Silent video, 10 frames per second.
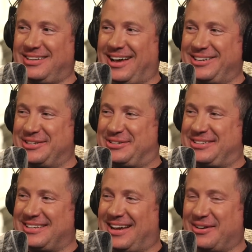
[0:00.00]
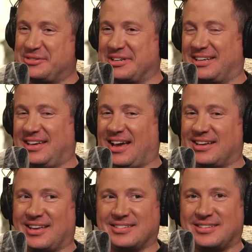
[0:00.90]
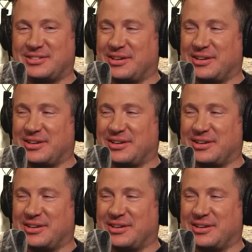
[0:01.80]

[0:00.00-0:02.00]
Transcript: I just, I was like, yeah, I guess it's